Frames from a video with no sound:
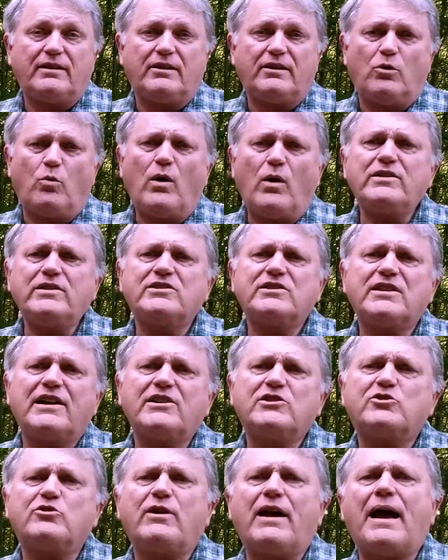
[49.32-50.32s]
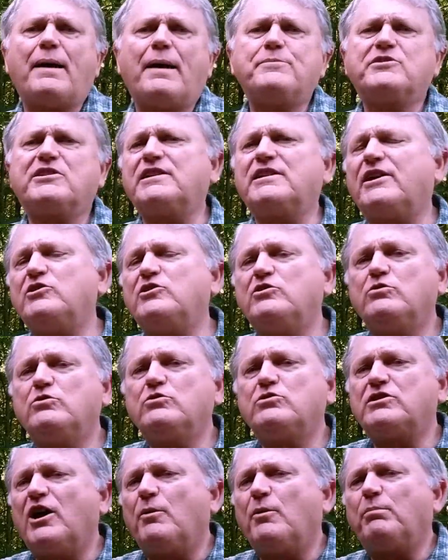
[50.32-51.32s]
What sites or apps can I
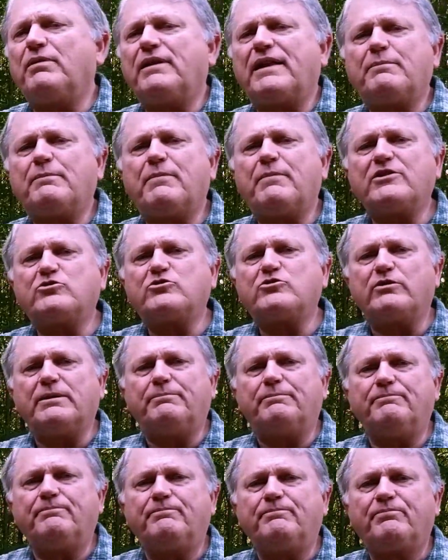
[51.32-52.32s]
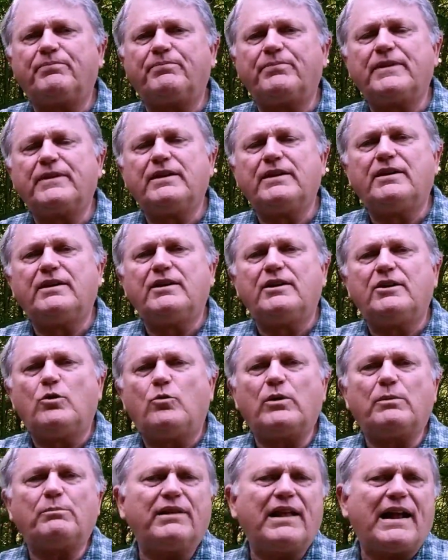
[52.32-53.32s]
use to help plan my trip?
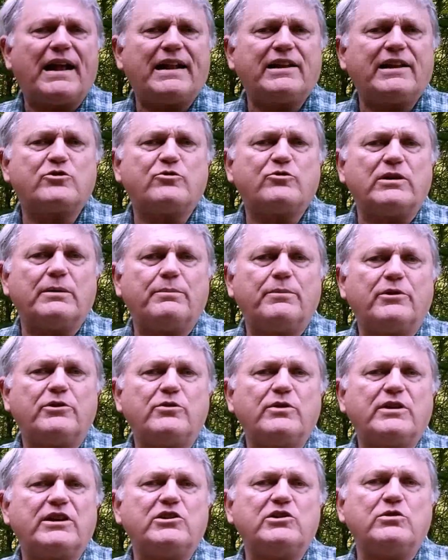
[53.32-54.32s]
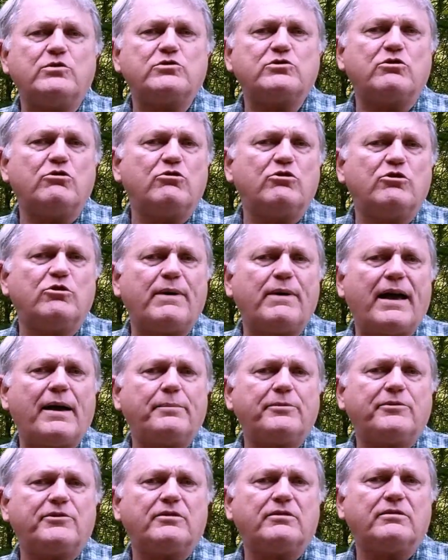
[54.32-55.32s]
When planning a trip, you can use Google
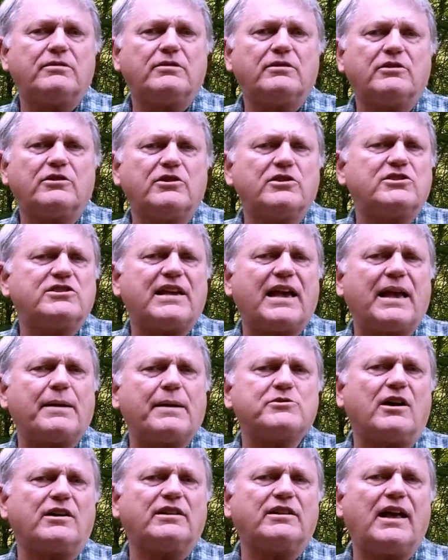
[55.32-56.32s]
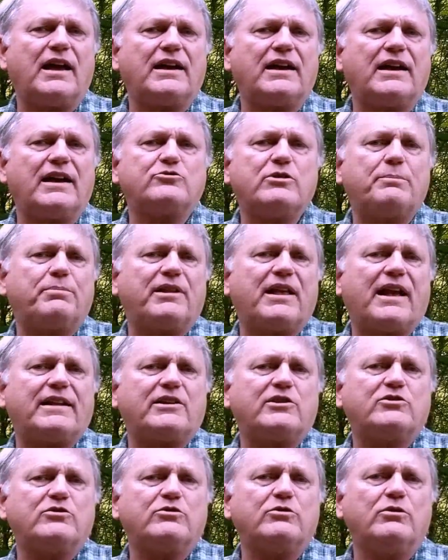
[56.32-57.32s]
Maps, Good Sam's online trip
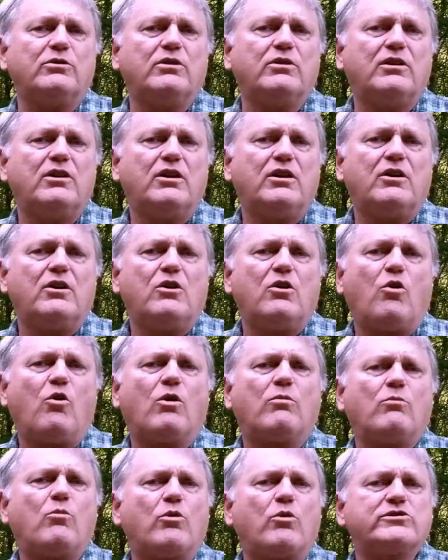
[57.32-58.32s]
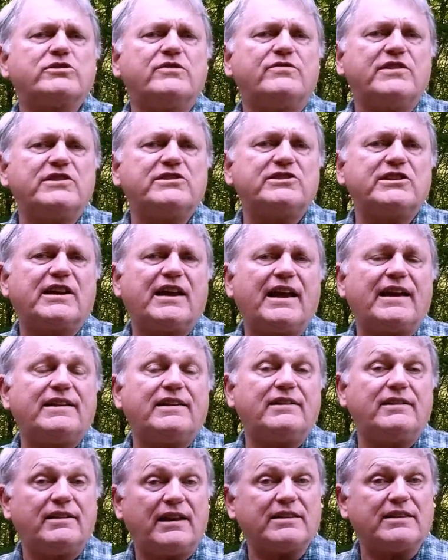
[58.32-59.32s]
planning tool, or more
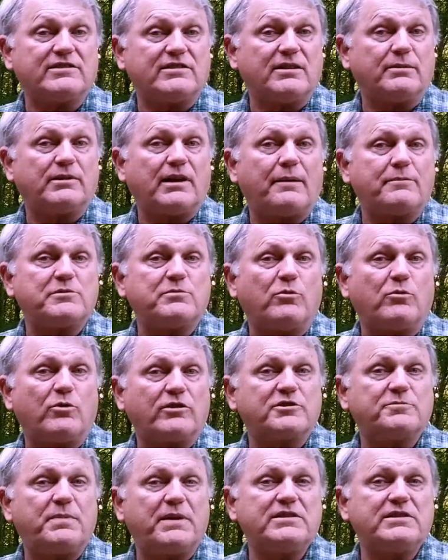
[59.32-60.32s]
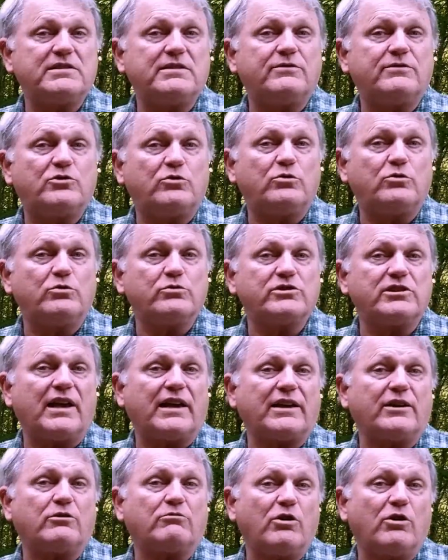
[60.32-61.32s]
sophisticated and sometimes more expensive tools
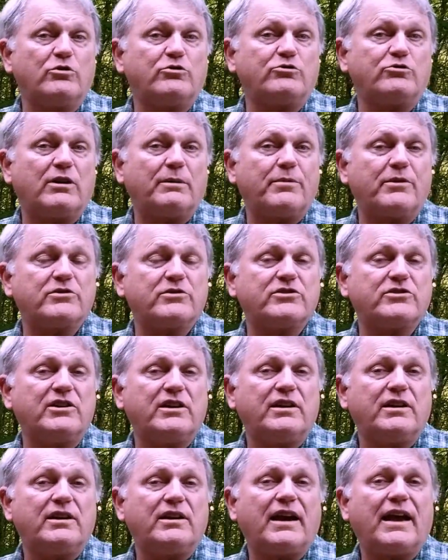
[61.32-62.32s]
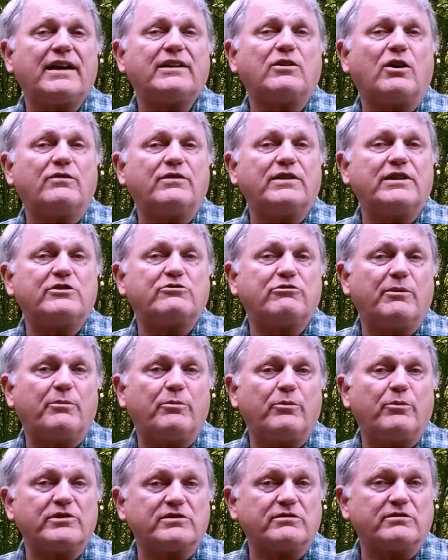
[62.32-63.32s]
like Road Trippers and RV
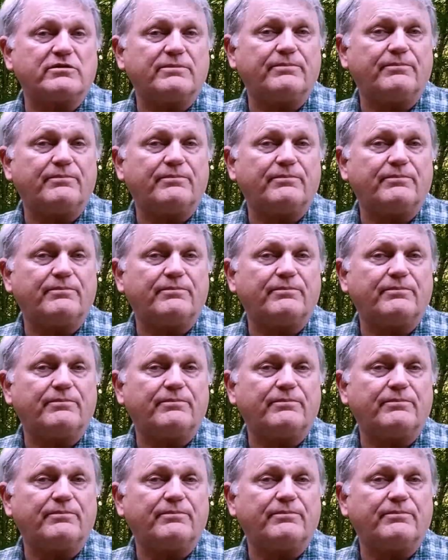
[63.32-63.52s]
Trip Wizard.